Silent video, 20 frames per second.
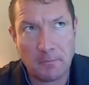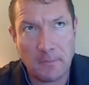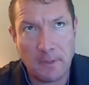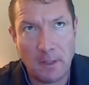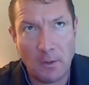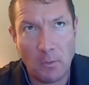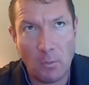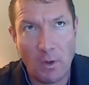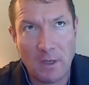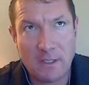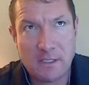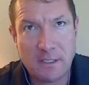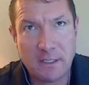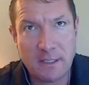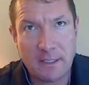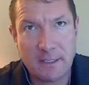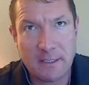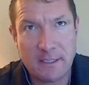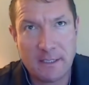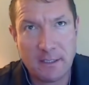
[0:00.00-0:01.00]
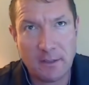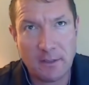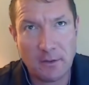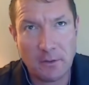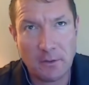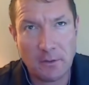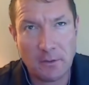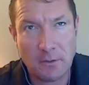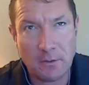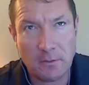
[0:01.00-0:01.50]
it wasn't
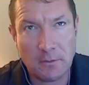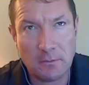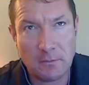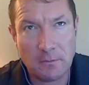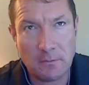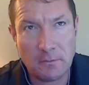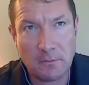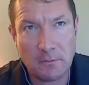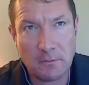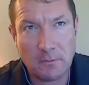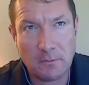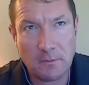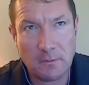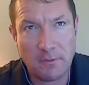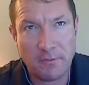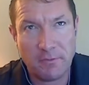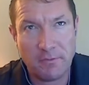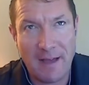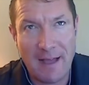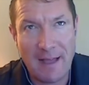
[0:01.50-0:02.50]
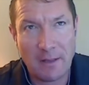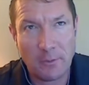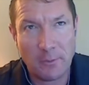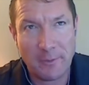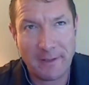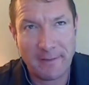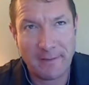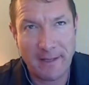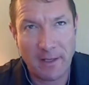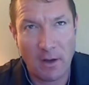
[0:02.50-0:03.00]
until the
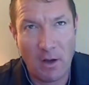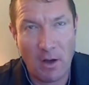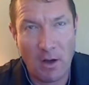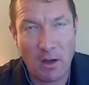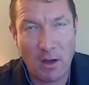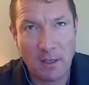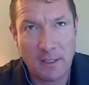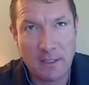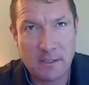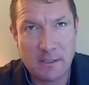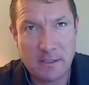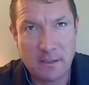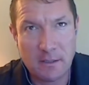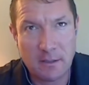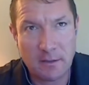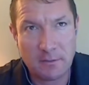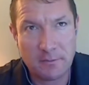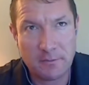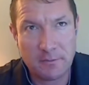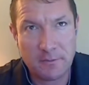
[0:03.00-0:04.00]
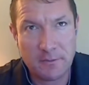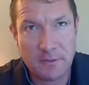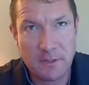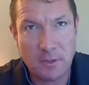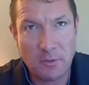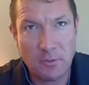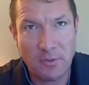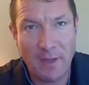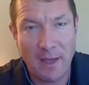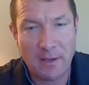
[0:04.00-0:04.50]
following, like August of
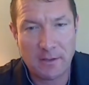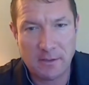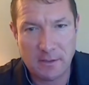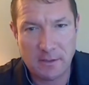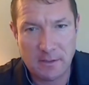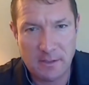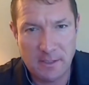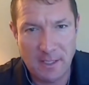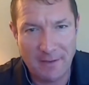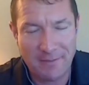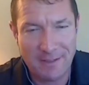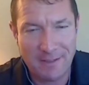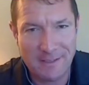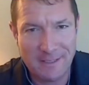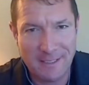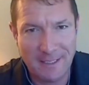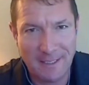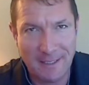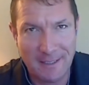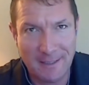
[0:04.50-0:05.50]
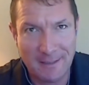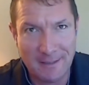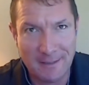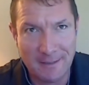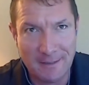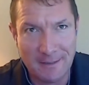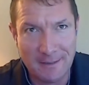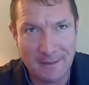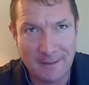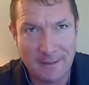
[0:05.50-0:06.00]
2017,
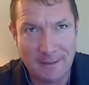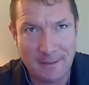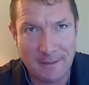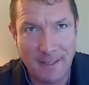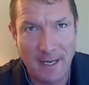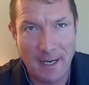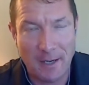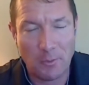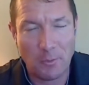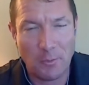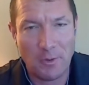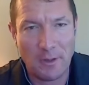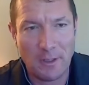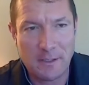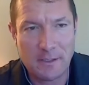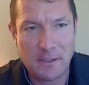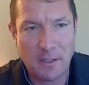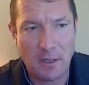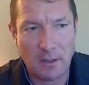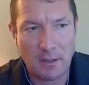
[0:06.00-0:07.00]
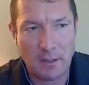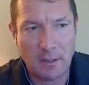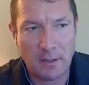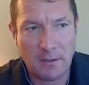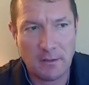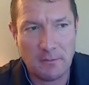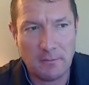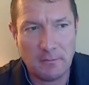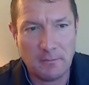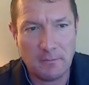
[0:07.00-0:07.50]
that I really
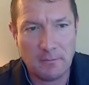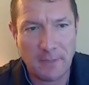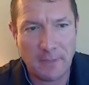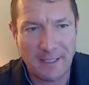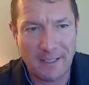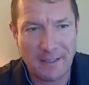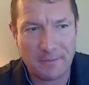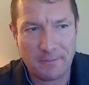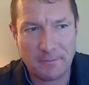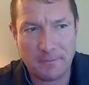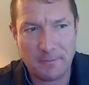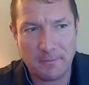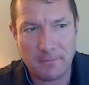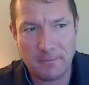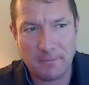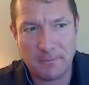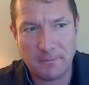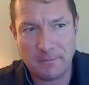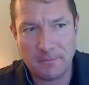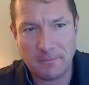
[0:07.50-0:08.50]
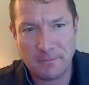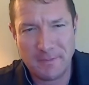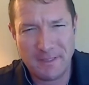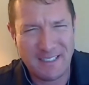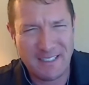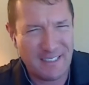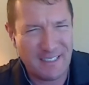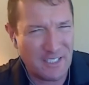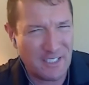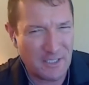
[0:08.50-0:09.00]
started like
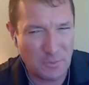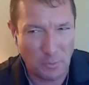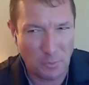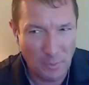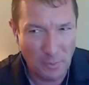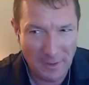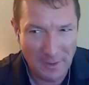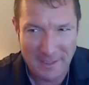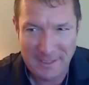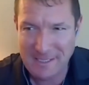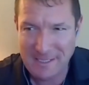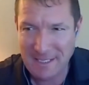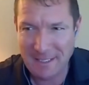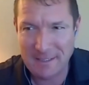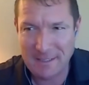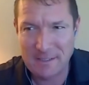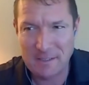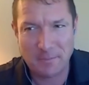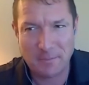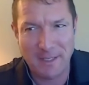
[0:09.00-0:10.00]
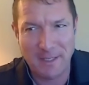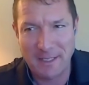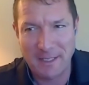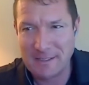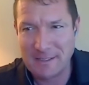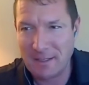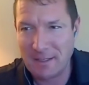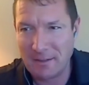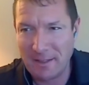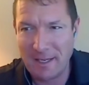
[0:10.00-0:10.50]
just really seeing some things
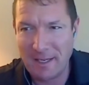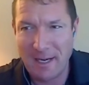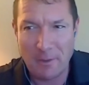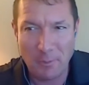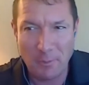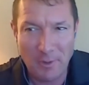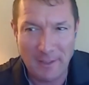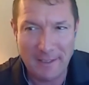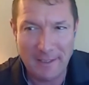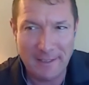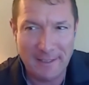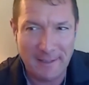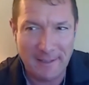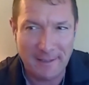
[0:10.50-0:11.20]
that I really didn't